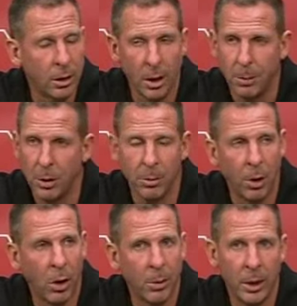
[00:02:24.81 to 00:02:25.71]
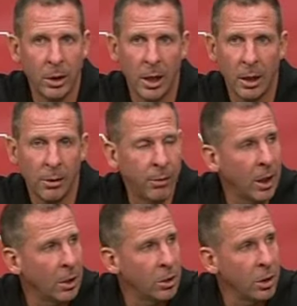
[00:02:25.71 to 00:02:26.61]
tipping the ball by taking
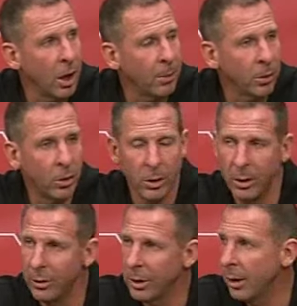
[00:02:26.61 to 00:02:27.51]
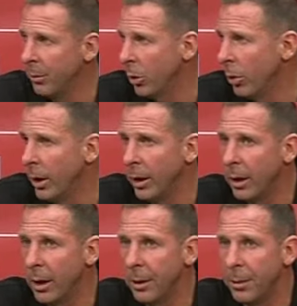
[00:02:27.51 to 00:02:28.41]
advantage of the opportunities that come your way.
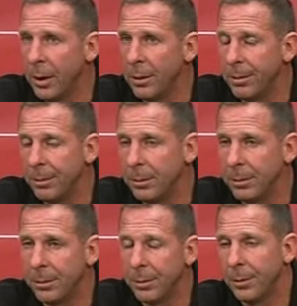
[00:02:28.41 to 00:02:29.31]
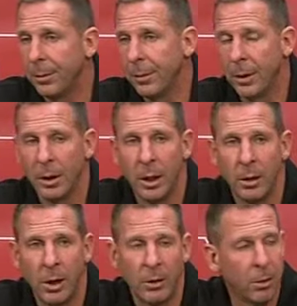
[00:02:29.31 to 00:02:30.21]
I mean,
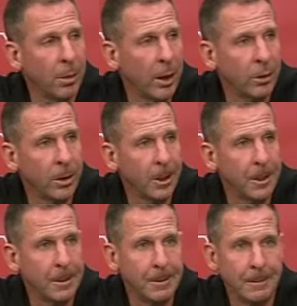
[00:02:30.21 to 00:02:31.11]
that's about. Uh,